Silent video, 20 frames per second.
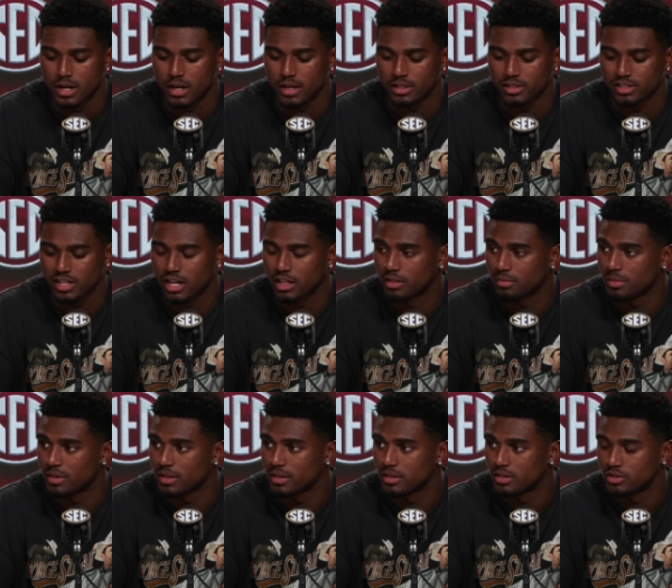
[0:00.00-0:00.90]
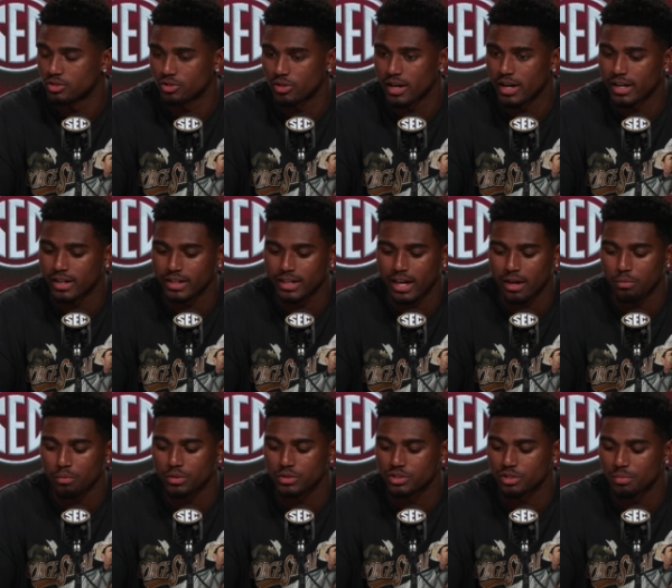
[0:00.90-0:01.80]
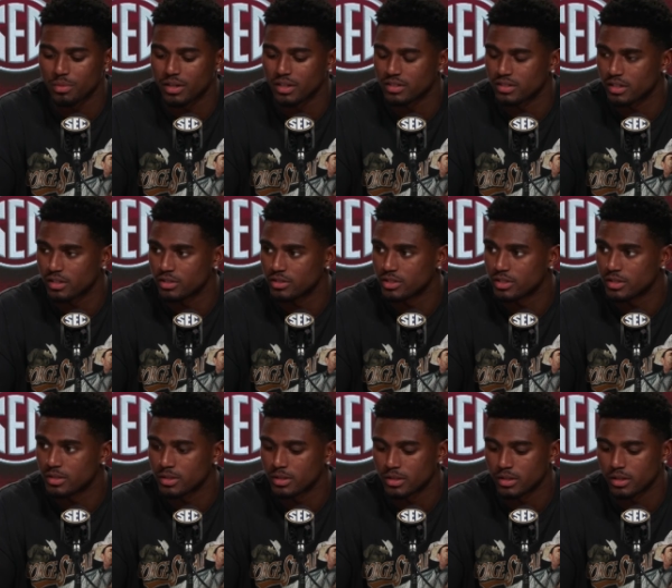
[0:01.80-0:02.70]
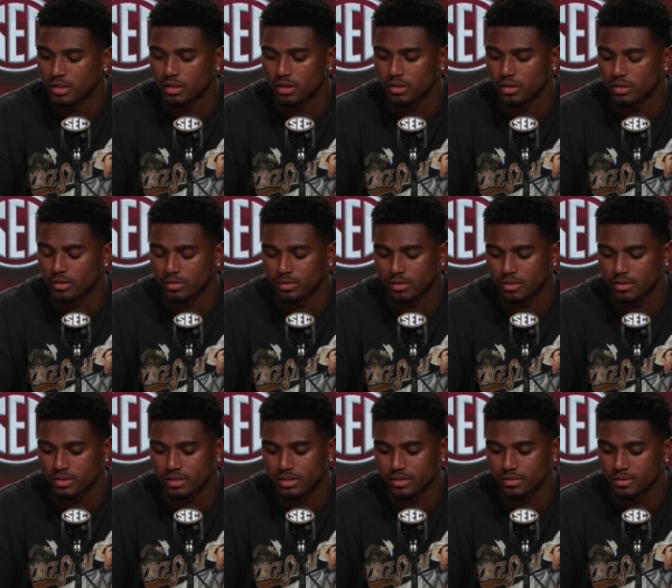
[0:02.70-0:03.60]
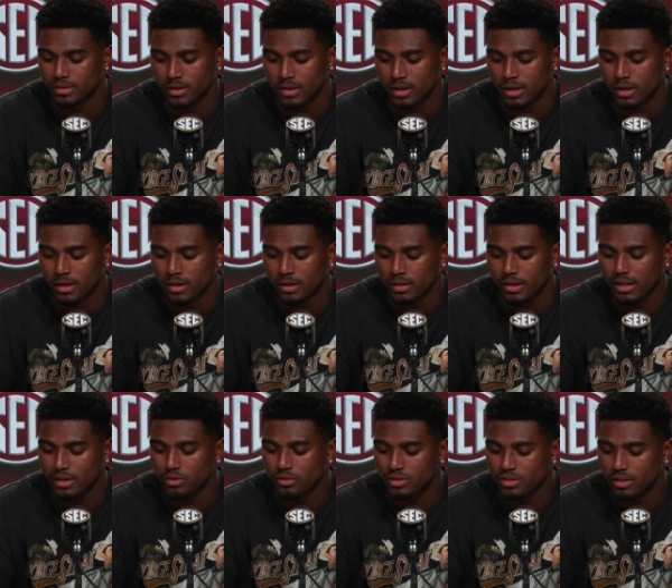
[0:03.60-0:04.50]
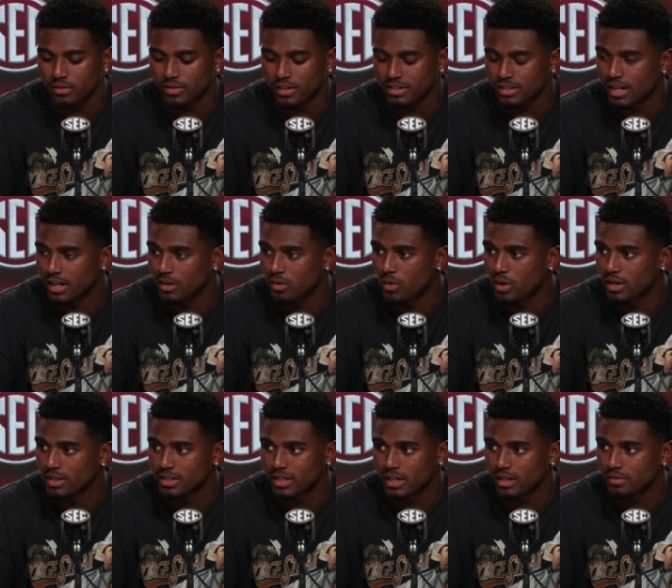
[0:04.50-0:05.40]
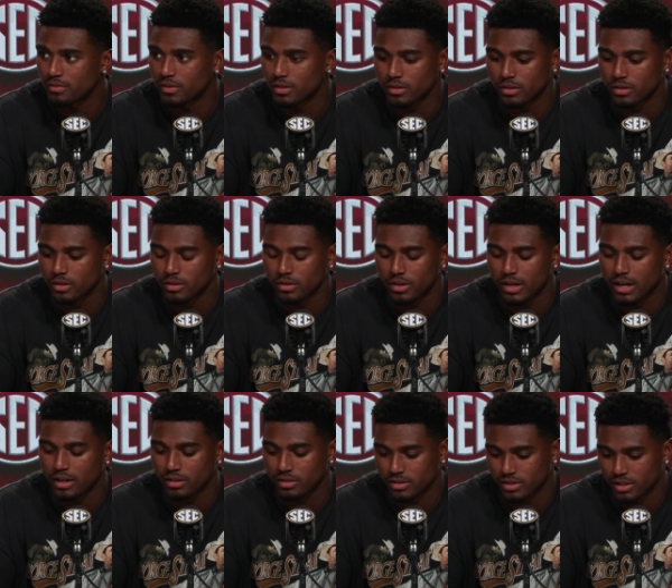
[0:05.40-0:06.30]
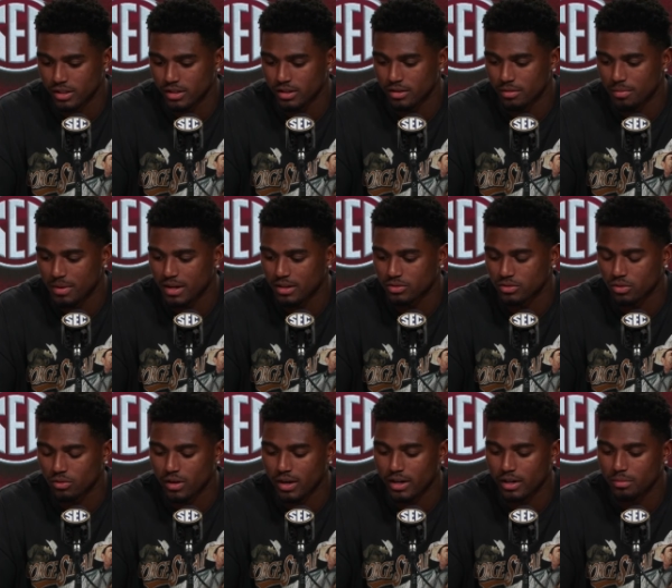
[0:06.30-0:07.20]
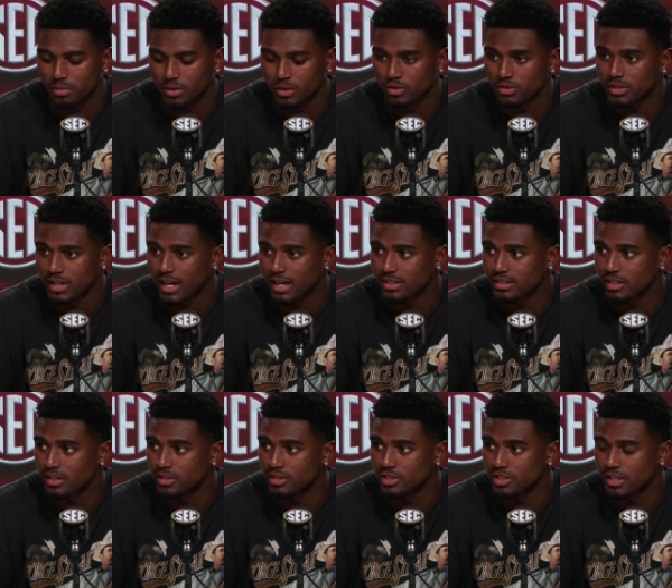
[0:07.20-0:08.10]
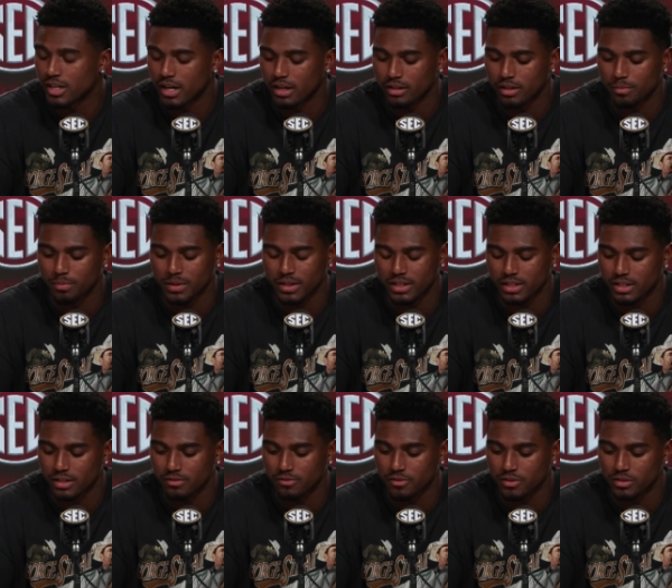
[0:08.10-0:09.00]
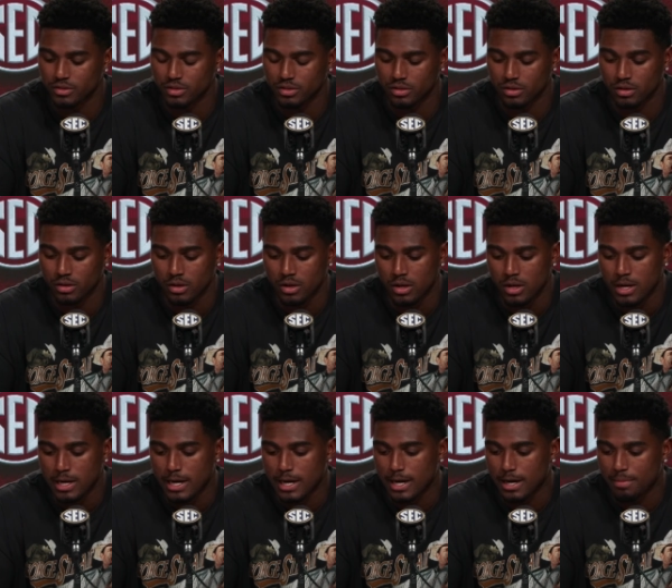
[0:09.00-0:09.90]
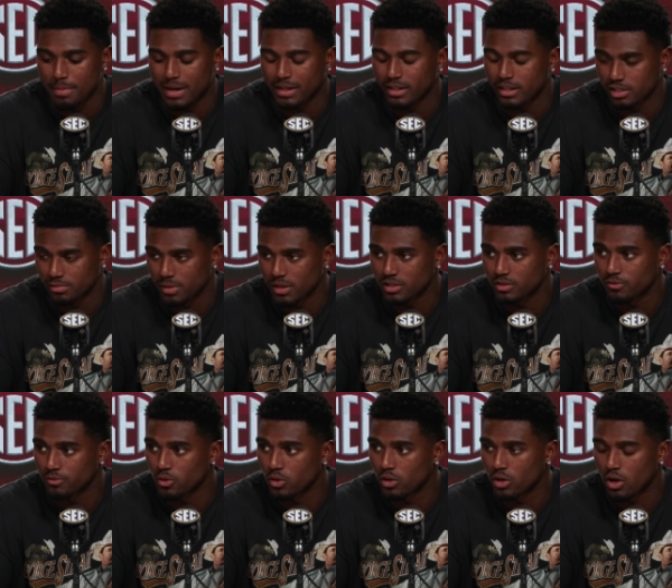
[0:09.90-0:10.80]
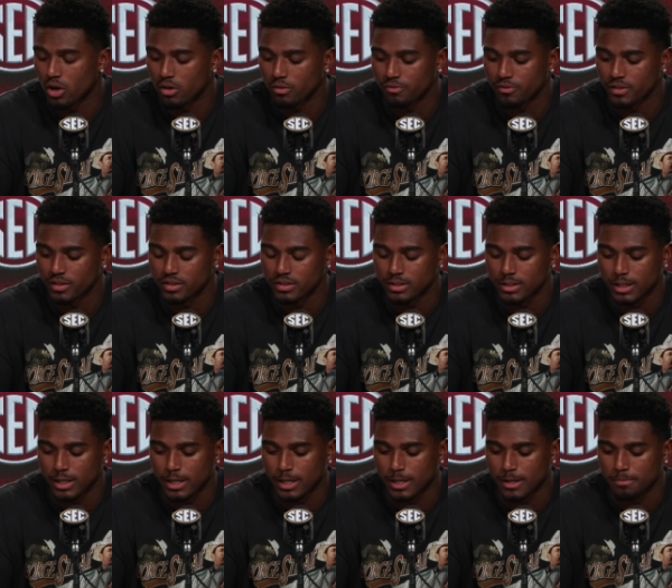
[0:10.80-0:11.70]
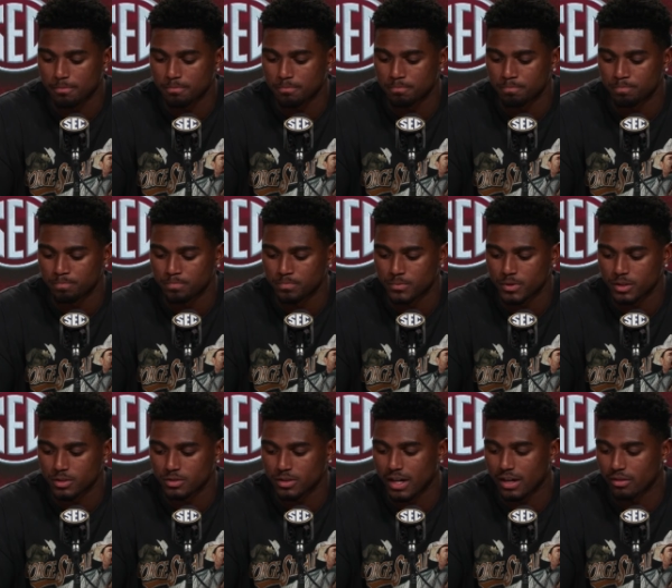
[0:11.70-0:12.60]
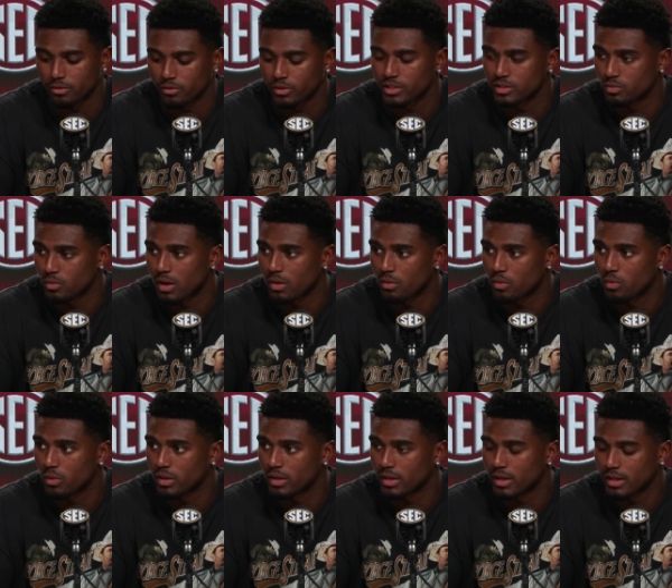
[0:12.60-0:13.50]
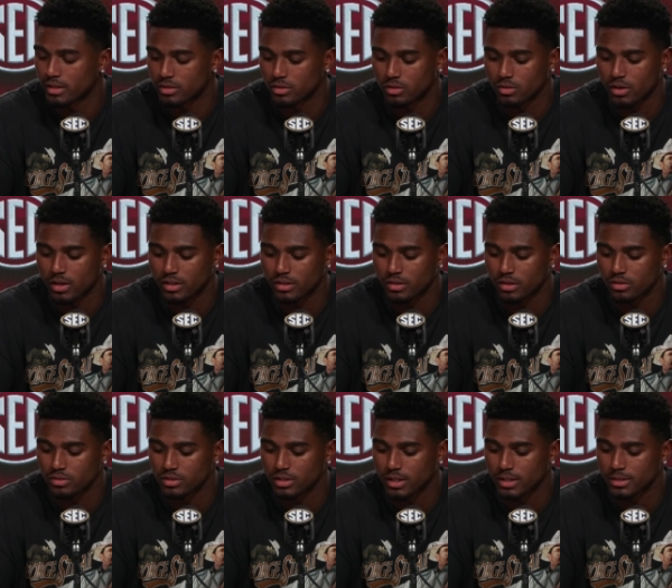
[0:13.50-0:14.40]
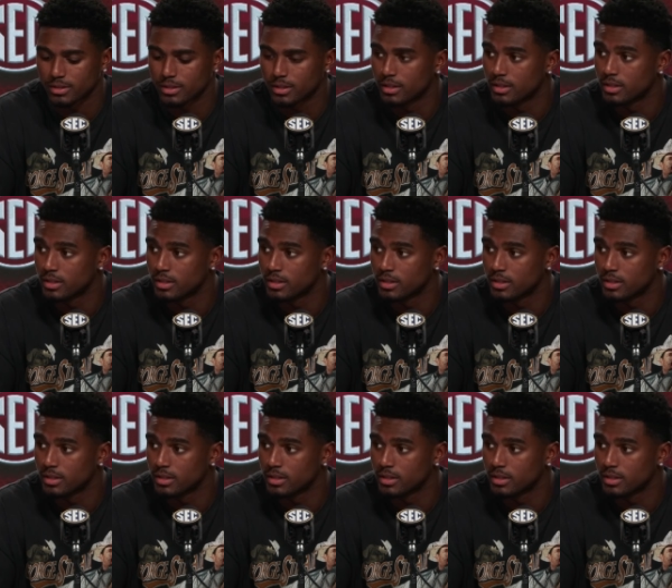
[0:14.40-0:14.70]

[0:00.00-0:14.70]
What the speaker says: Solomon, Dre, came with tremendous energy. You know, they do stuff that's not quantitative. That, you know, you're not going to see it in the box score right here, but those guys' energy, how they play defense, you know, how they space the floor on offense, it's kind of the reason why we won today, so credit to those guys.